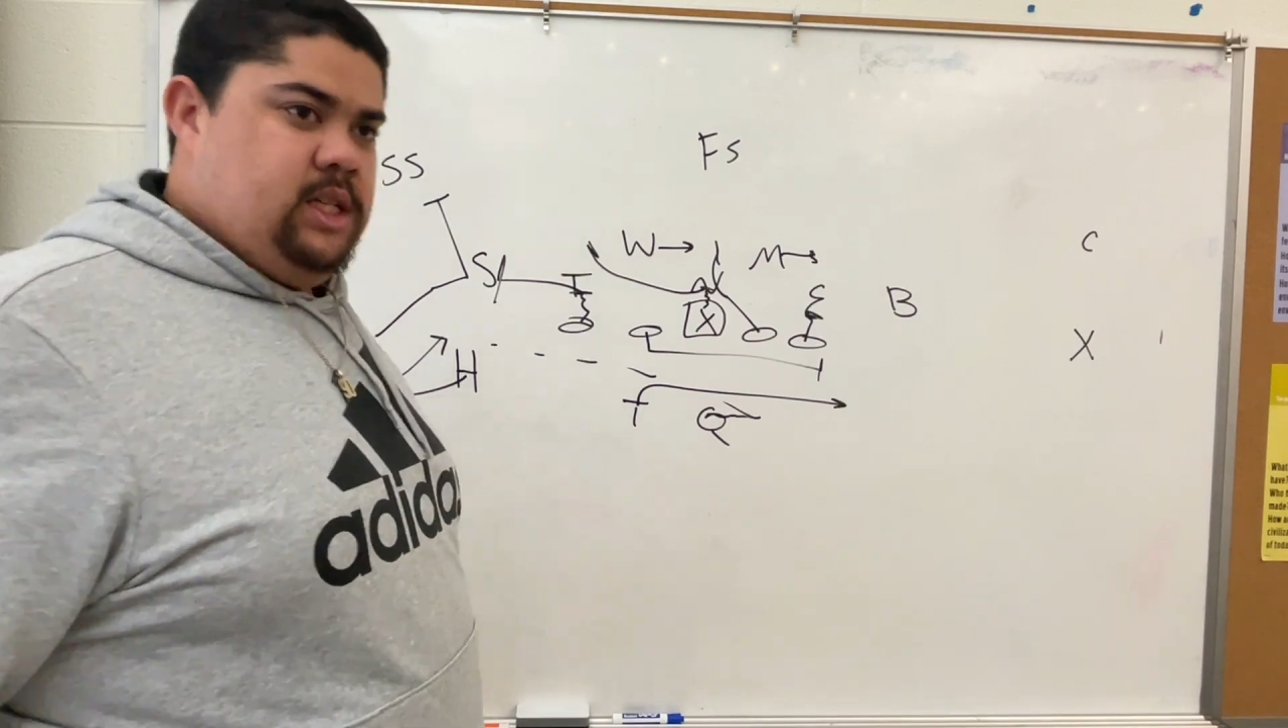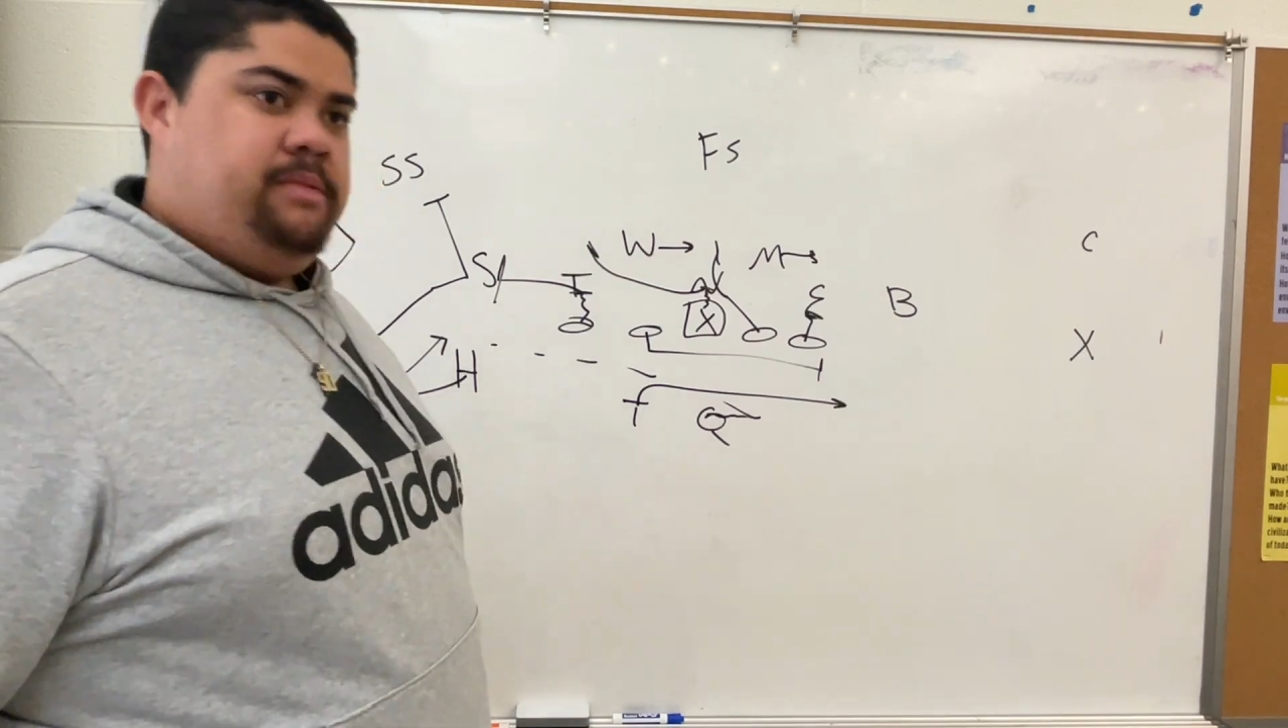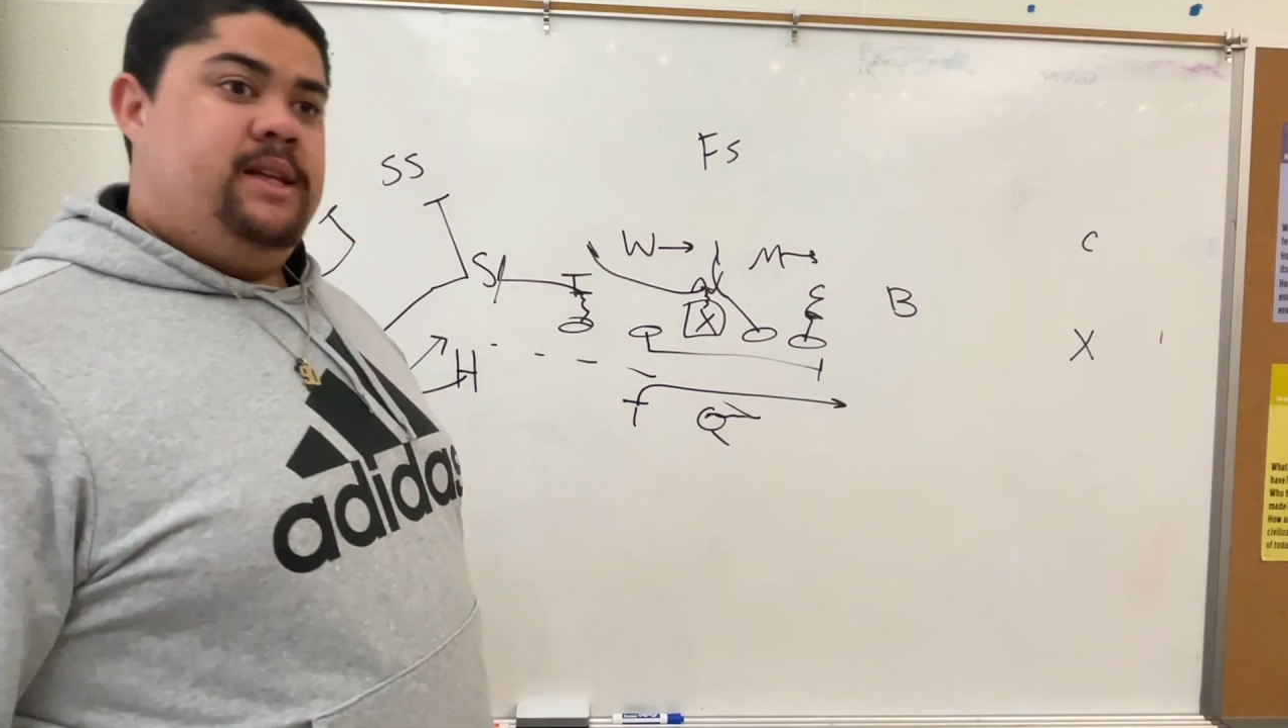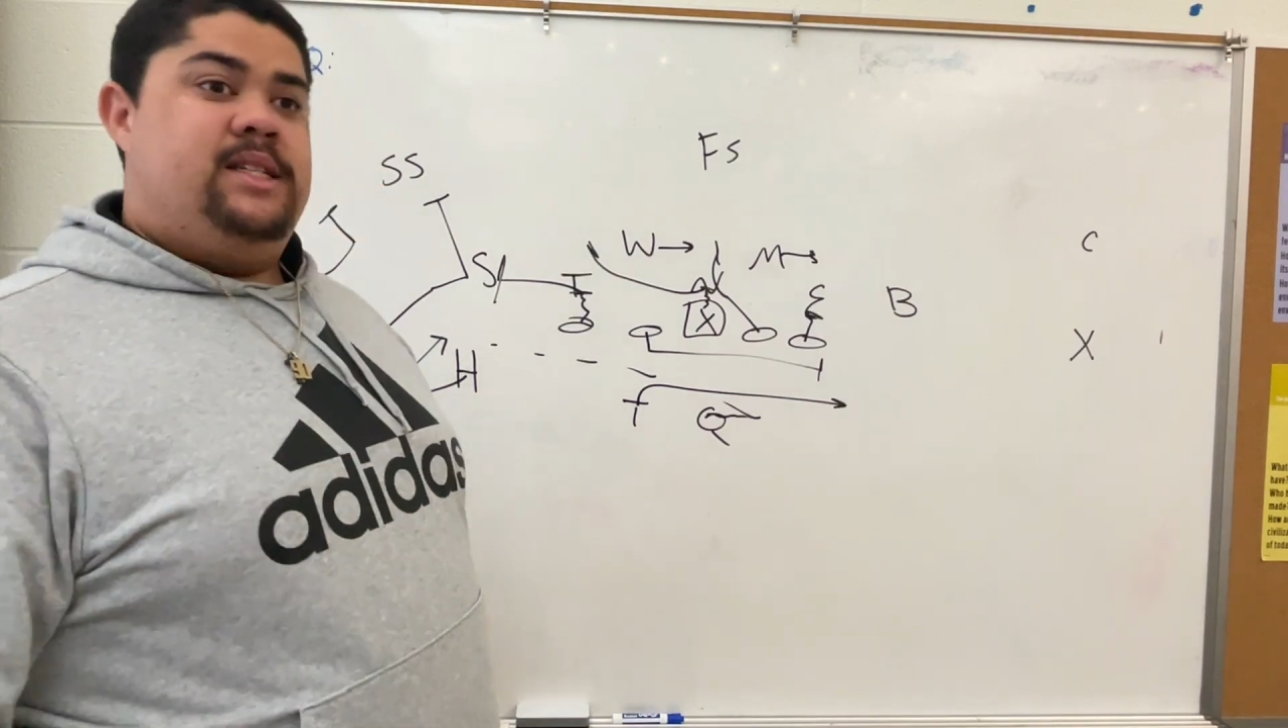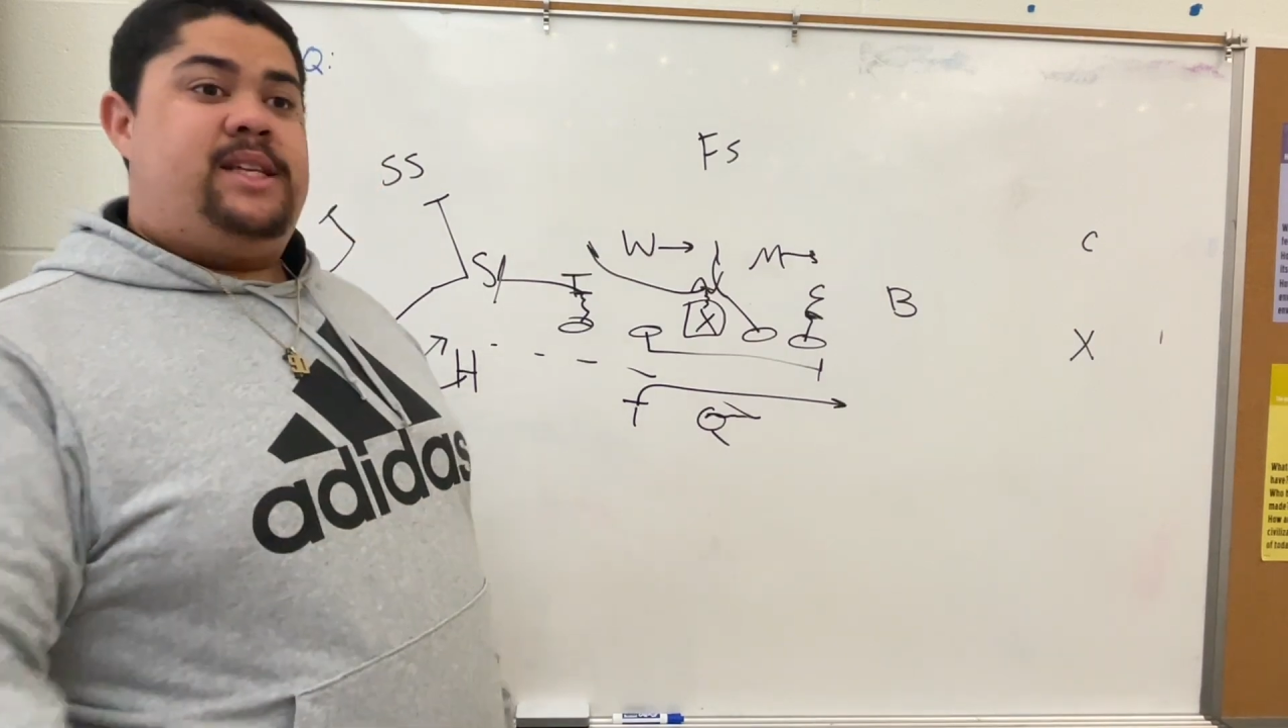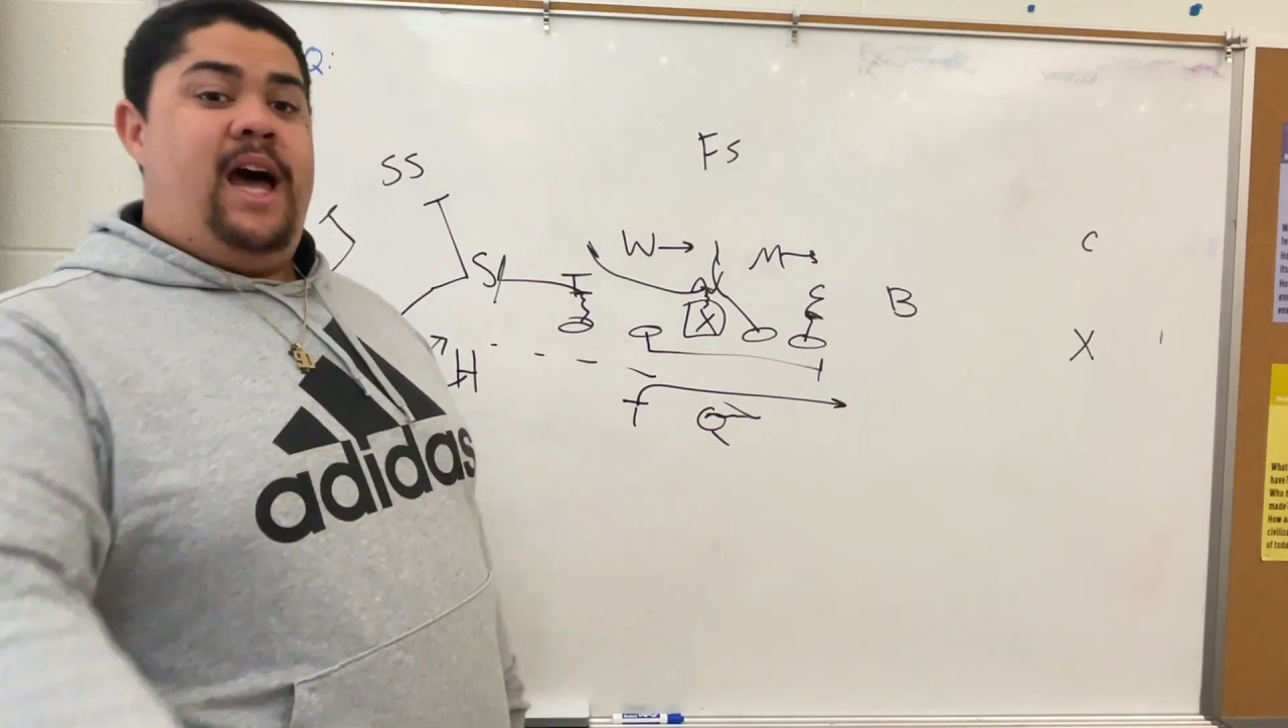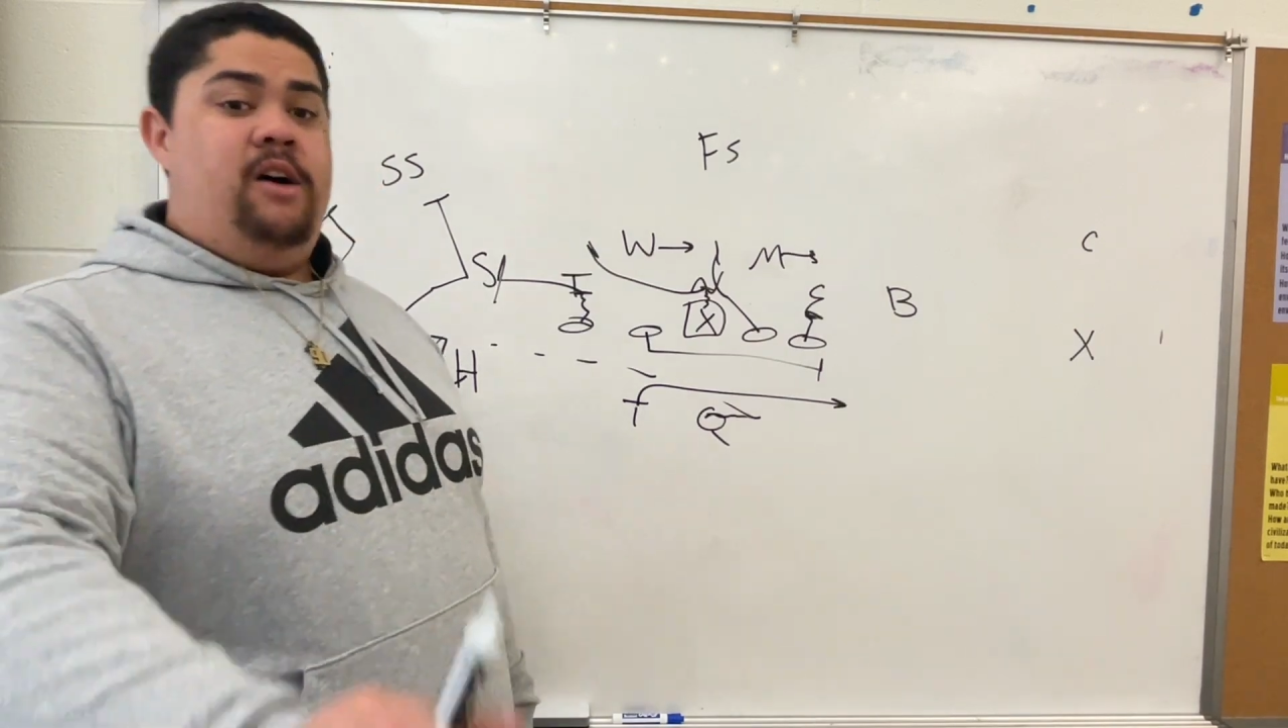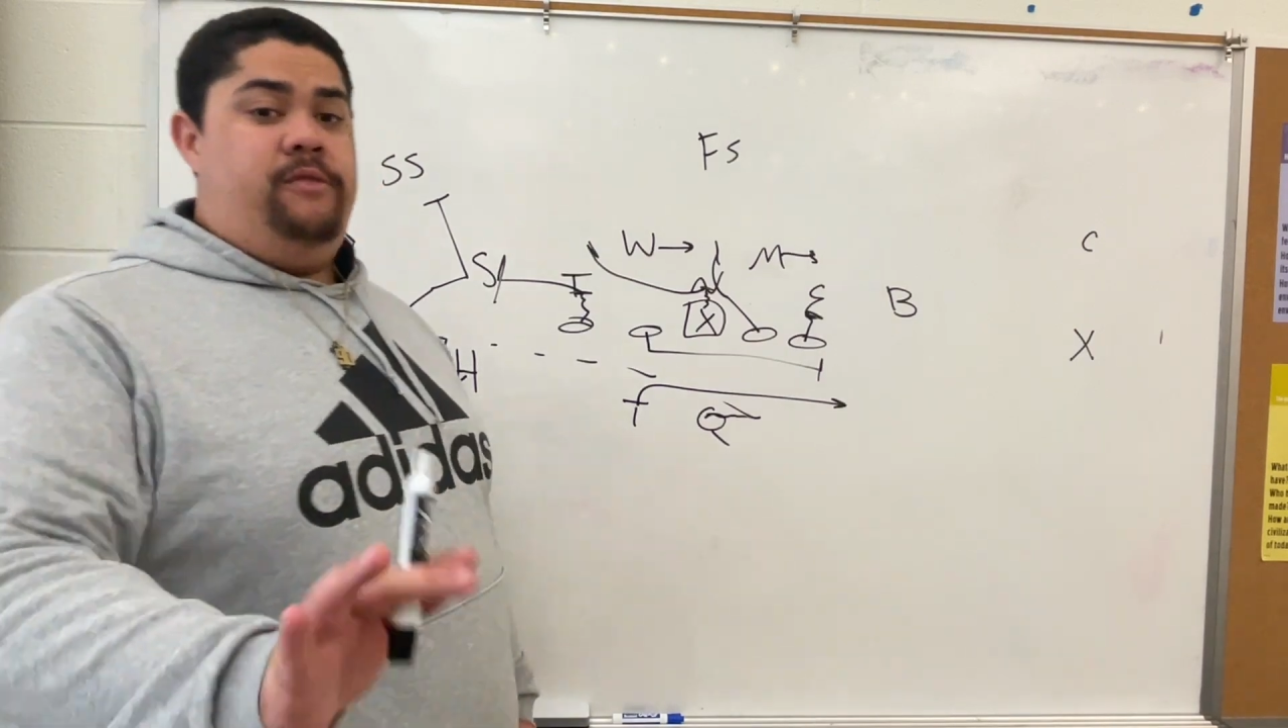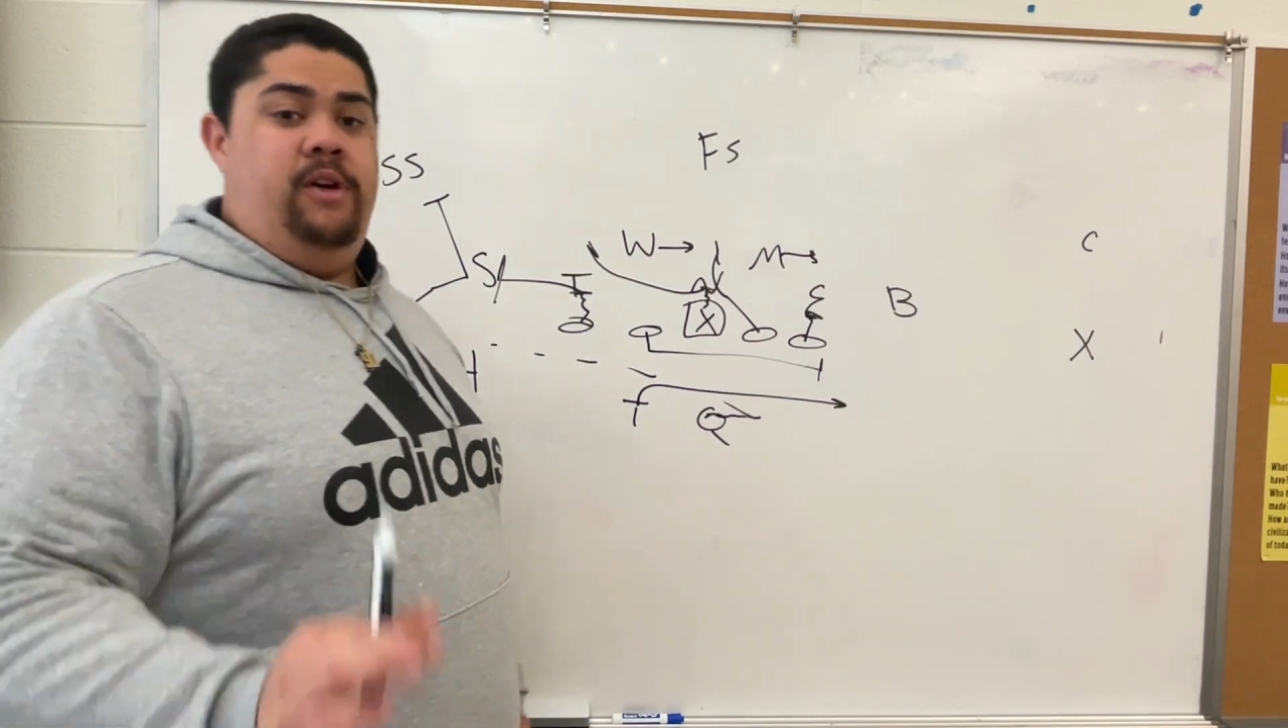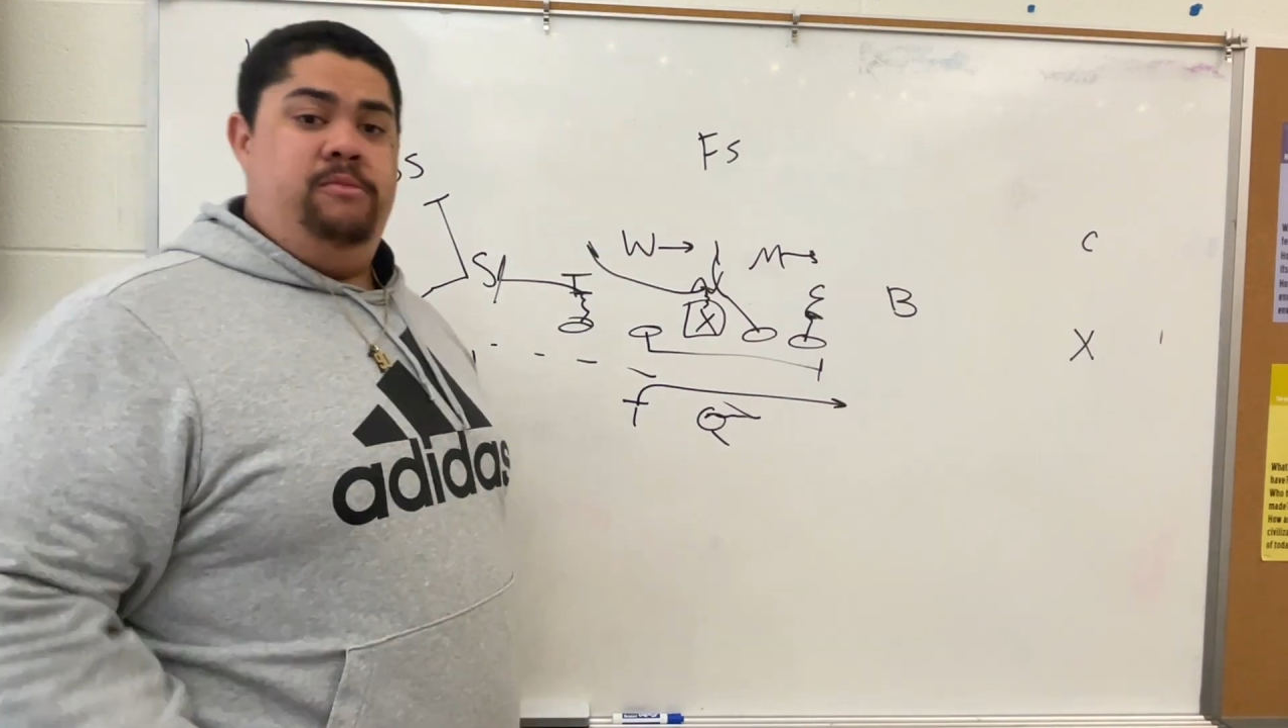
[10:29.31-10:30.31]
But in scout film,